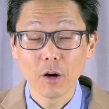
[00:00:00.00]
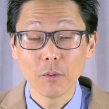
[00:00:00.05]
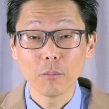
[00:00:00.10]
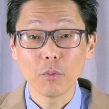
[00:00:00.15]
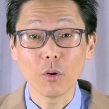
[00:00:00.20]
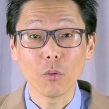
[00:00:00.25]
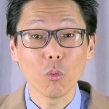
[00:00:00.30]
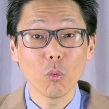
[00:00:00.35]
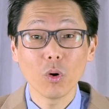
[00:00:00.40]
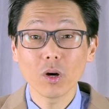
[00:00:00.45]

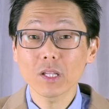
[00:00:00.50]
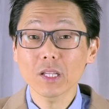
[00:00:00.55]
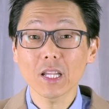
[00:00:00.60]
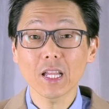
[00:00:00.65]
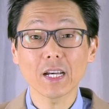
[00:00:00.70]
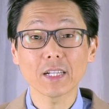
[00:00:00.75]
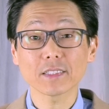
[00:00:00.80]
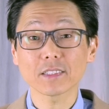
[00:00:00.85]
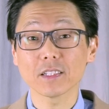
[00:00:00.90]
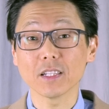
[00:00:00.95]
But one
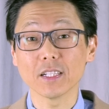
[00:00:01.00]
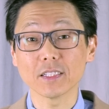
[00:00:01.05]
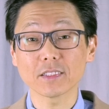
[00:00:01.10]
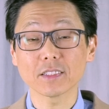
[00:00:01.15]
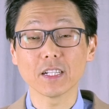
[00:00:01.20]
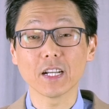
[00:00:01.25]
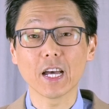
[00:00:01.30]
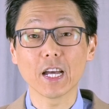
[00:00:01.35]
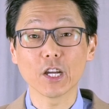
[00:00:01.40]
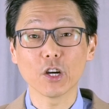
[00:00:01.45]
last
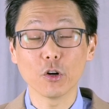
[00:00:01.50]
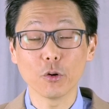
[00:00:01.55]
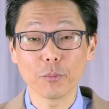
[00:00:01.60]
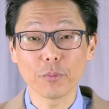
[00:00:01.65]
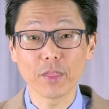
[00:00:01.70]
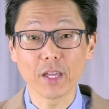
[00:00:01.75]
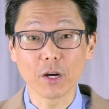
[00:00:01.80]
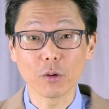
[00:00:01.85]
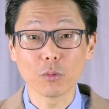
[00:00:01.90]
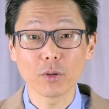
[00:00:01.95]
lesson I hope
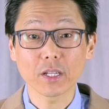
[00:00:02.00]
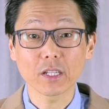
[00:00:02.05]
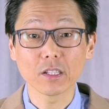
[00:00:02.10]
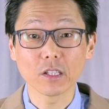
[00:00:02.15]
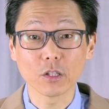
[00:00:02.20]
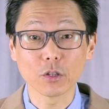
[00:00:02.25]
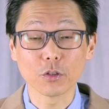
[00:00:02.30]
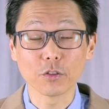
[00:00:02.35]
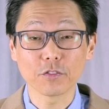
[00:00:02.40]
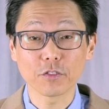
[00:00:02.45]
that we can
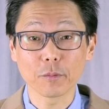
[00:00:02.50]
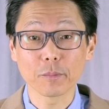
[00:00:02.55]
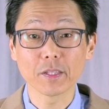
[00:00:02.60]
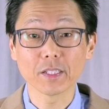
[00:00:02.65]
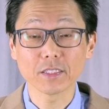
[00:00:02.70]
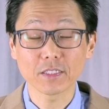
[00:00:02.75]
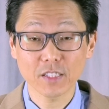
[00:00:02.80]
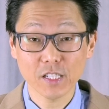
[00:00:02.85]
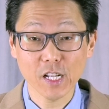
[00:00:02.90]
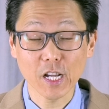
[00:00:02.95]
learn from
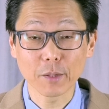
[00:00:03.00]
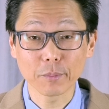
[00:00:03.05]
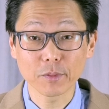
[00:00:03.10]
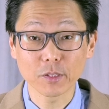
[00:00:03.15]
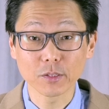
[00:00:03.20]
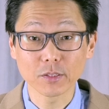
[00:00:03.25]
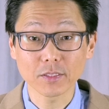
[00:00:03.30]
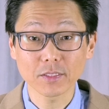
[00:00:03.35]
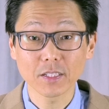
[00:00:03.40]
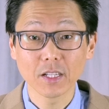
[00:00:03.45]
these
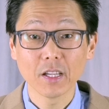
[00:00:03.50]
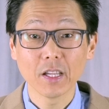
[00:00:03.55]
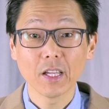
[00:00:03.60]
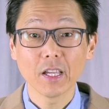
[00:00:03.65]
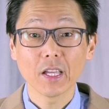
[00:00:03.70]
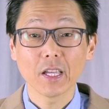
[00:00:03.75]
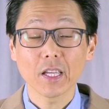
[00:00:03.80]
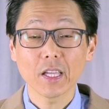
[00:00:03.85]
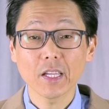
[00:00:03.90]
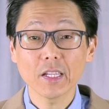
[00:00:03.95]

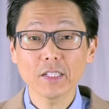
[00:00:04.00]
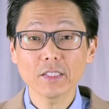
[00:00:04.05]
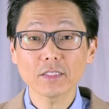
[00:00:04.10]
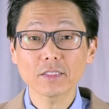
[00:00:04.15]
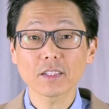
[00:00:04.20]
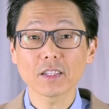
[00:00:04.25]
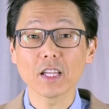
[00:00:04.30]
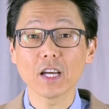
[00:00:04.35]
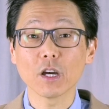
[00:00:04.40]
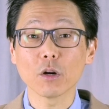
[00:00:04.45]
chapters
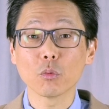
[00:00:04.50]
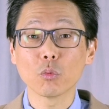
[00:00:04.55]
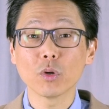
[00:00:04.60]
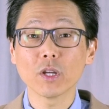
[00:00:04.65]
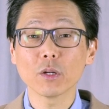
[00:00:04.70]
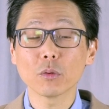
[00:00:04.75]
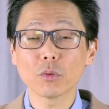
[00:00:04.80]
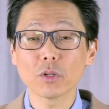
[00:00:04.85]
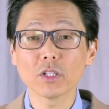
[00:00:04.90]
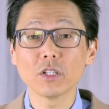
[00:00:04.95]
is that
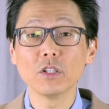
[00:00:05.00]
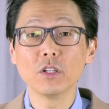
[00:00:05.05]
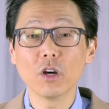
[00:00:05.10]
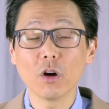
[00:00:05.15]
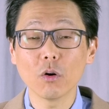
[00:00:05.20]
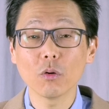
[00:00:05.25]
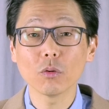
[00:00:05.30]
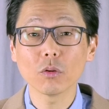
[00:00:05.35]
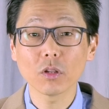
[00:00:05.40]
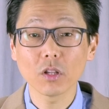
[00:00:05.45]
we would
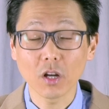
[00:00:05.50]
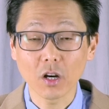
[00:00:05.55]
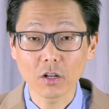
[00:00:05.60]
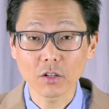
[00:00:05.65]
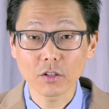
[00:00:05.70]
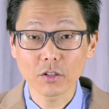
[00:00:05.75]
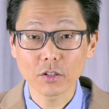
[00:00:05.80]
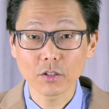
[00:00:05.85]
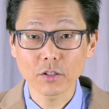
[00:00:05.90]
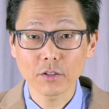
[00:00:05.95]
no
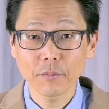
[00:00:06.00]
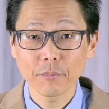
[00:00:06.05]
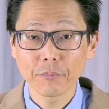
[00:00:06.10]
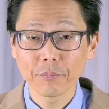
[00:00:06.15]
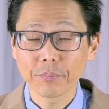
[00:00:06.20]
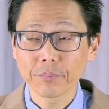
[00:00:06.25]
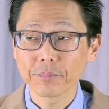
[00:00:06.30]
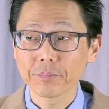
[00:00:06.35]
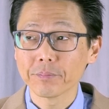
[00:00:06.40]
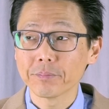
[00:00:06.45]
longer
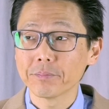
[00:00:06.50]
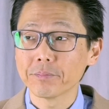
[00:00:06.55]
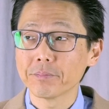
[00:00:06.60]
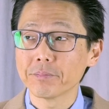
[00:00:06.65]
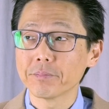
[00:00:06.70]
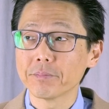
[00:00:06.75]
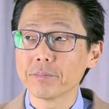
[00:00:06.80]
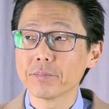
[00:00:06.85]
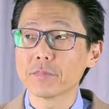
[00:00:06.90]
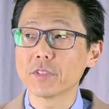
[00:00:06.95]

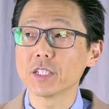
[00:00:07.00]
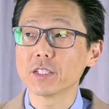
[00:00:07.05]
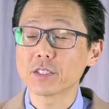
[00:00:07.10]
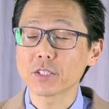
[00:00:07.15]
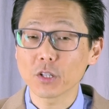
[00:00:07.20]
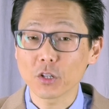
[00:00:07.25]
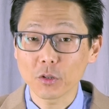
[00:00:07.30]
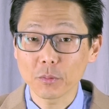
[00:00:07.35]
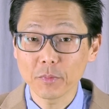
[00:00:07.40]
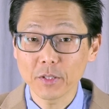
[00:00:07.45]

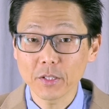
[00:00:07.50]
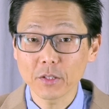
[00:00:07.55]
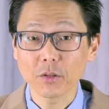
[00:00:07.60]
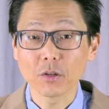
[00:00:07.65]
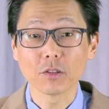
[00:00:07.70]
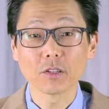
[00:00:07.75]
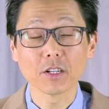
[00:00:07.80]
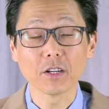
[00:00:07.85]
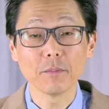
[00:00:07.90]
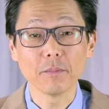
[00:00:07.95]
determine
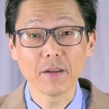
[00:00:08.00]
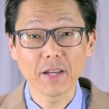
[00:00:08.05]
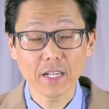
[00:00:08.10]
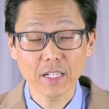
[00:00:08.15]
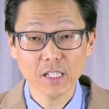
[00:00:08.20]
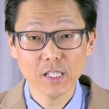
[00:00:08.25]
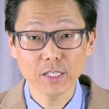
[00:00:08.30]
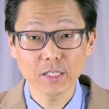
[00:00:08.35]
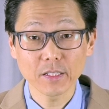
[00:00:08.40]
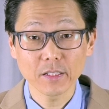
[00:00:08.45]
or
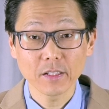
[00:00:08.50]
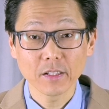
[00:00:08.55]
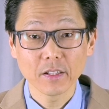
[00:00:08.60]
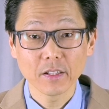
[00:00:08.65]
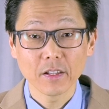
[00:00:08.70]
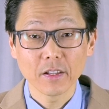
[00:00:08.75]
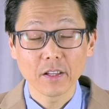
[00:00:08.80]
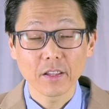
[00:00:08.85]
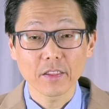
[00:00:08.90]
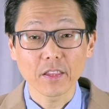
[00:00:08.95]
imagine
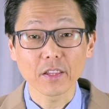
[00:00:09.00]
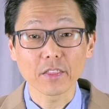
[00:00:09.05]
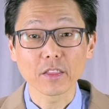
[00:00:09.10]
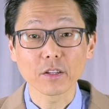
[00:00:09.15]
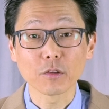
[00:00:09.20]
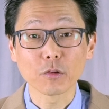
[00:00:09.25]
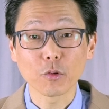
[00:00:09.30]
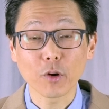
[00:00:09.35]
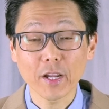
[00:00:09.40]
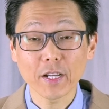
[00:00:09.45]
that the
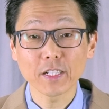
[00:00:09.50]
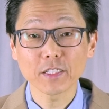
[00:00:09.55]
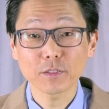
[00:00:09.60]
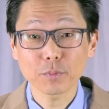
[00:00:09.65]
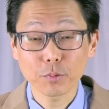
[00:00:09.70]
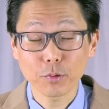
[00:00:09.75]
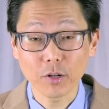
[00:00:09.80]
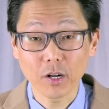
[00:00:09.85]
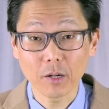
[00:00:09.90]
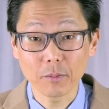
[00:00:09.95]

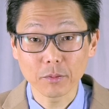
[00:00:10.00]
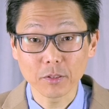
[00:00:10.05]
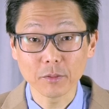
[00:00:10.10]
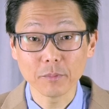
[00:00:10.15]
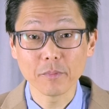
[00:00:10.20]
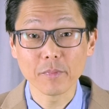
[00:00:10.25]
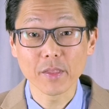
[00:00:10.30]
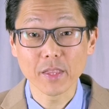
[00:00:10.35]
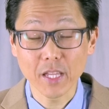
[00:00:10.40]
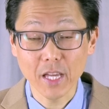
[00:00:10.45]
greatest
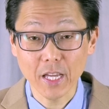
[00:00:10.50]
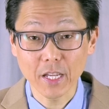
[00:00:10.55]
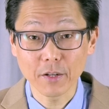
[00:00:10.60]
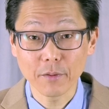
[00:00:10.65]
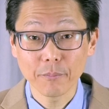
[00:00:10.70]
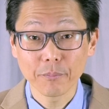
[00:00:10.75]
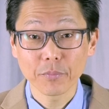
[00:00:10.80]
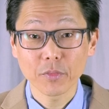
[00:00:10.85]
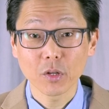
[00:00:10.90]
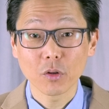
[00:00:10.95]
problem
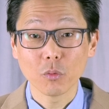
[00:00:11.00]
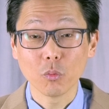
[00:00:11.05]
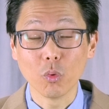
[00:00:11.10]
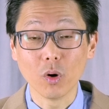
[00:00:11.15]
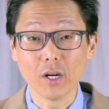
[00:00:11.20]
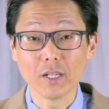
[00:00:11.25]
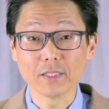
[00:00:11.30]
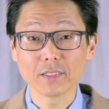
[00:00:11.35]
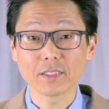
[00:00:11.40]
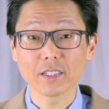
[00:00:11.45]
then
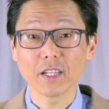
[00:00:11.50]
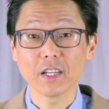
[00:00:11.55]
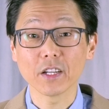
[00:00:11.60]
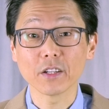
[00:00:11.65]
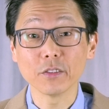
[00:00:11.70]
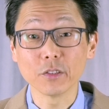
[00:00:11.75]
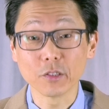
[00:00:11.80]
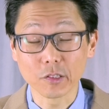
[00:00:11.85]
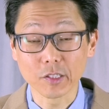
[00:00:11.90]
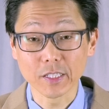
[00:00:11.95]
was
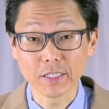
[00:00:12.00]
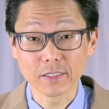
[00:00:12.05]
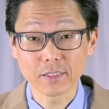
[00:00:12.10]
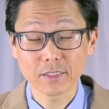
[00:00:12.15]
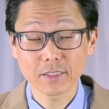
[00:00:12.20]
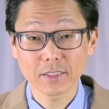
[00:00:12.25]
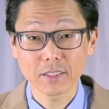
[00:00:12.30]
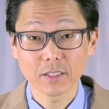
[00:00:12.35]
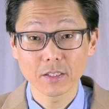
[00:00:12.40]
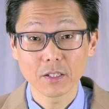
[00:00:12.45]

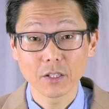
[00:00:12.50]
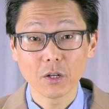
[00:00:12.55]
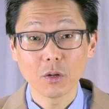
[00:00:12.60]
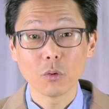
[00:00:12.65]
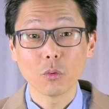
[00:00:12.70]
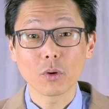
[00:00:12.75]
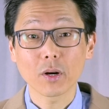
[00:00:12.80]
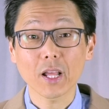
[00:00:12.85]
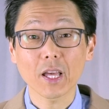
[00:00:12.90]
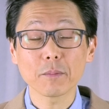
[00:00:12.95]
ignorance.
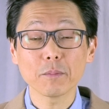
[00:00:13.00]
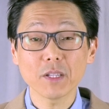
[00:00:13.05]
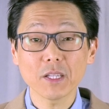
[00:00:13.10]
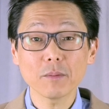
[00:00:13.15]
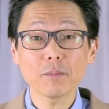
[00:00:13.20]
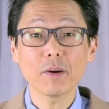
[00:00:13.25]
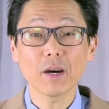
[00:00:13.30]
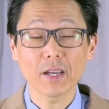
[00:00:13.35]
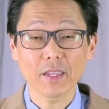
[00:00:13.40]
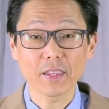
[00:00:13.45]
What I
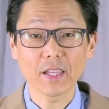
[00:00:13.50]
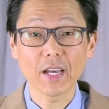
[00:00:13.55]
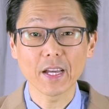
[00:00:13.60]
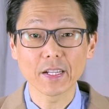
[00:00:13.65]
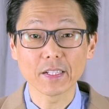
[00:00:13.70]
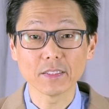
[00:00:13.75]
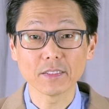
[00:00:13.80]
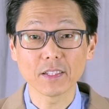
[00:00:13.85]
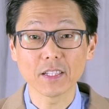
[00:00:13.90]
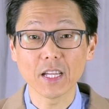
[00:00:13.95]
mean by that
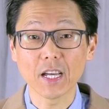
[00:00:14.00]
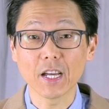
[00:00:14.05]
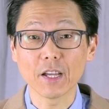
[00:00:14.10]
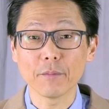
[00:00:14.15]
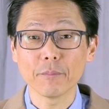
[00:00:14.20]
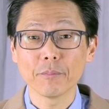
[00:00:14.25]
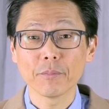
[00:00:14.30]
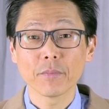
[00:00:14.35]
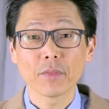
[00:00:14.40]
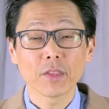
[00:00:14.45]
is
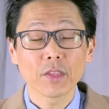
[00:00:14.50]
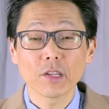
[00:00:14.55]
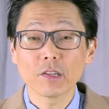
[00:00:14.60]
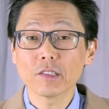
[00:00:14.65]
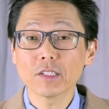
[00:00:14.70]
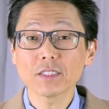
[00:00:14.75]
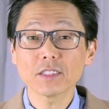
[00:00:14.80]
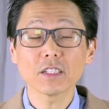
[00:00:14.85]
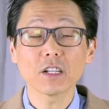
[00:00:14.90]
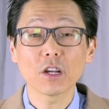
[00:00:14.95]
that
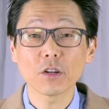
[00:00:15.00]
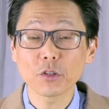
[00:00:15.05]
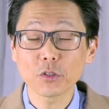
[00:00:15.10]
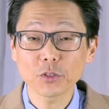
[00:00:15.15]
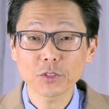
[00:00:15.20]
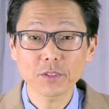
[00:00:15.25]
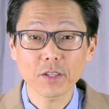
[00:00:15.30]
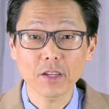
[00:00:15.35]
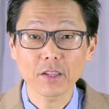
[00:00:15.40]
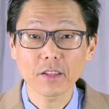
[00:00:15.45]
there is an
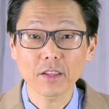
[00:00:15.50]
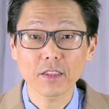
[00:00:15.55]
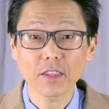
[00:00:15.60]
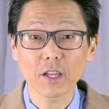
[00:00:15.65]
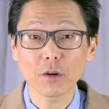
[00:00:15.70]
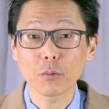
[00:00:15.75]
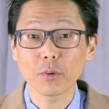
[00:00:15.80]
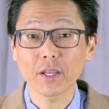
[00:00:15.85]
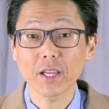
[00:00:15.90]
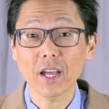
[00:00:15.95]
understanding
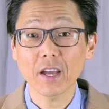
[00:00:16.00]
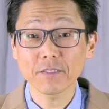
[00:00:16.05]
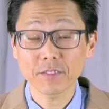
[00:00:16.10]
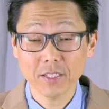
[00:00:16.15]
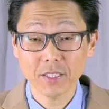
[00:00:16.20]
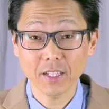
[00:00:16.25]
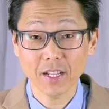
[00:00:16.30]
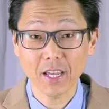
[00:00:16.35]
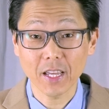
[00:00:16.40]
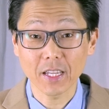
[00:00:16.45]
that we have
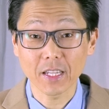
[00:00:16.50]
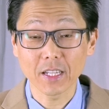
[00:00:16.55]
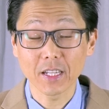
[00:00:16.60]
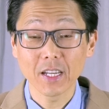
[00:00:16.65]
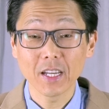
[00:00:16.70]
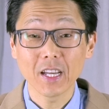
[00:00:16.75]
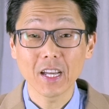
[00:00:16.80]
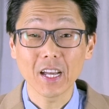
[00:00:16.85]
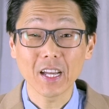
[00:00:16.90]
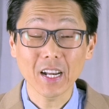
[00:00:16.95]
today,
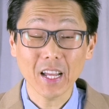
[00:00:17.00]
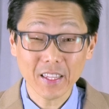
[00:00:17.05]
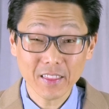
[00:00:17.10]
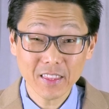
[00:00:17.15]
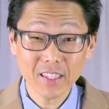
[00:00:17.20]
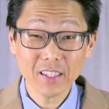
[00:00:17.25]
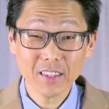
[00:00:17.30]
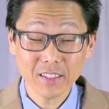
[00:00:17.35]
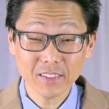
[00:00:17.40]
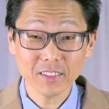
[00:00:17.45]
and I
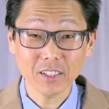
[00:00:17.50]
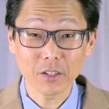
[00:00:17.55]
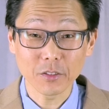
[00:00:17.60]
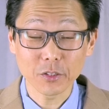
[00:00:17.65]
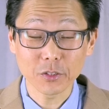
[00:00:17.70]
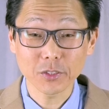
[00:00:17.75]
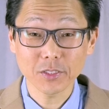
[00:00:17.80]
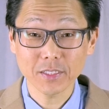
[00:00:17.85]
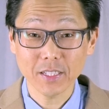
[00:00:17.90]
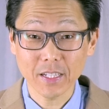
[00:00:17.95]
think this
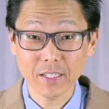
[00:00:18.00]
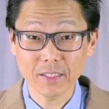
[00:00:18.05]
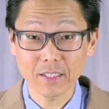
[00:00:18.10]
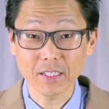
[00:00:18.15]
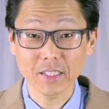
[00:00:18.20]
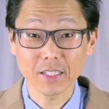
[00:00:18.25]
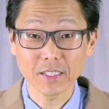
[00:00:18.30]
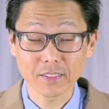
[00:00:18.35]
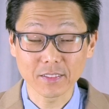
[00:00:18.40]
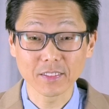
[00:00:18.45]

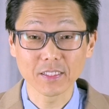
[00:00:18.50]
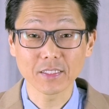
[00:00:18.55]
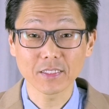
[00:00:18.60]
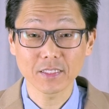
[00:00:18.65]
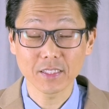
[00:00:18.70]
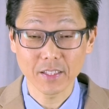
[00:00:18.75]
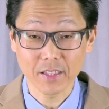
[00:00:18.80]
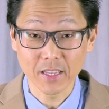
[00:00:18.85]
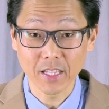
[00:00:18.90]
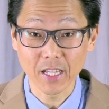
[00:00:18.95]
understanding
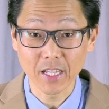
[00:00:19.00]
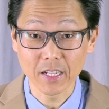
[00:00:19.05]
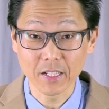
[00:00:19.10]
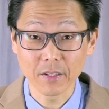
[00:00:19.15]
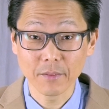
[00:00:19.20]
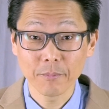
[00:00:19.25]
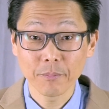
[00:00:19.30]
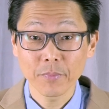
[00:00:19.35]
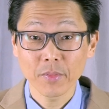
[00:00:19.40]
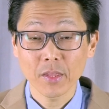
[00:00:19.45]
existed then,
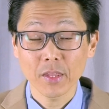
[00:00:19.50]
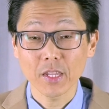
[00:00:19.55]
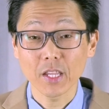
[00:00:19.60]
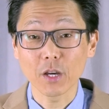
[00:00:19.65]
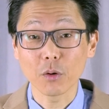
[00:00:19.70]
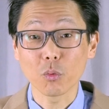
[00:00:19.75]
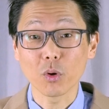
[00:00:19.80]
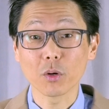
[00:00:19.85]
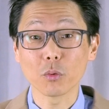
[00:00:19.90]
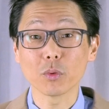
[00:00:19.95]

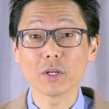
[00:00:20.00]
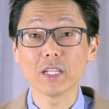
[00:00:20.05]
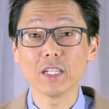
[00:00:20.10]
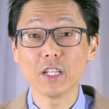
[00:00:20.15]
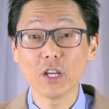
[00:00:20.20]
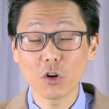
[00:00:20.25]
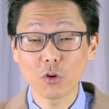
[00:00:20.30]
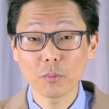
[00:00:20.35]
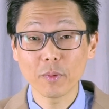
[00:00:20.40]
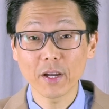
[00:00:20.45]
that when we
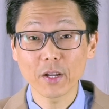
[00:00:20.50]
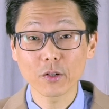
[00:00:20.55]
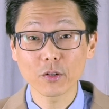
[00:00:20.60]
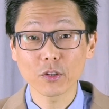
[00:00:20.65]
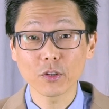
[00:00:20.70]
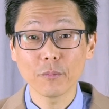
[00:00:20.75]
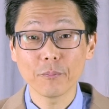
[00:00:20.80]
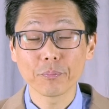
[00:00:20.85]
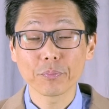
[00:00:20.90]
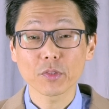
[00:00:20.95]
know
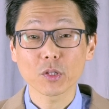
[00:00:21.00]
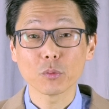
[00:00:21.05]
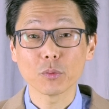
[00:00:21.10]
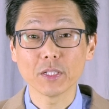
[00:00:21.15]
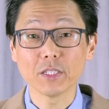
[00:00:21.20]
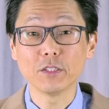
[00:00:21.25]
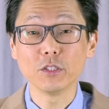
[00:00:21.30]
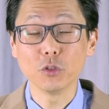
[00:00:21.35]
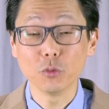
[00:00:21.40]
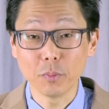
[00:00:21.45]
better,
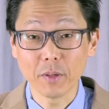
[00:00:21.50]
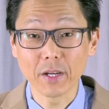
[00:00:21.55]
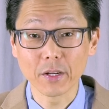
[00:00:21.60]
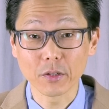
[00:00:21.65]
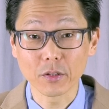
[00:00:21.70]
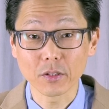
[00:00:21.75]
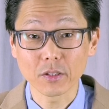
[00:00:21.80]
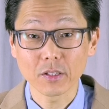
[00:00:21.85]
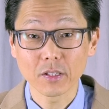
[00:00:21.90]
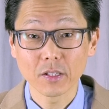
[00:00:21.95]
we do
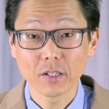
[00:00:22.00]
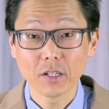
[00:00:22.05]
better.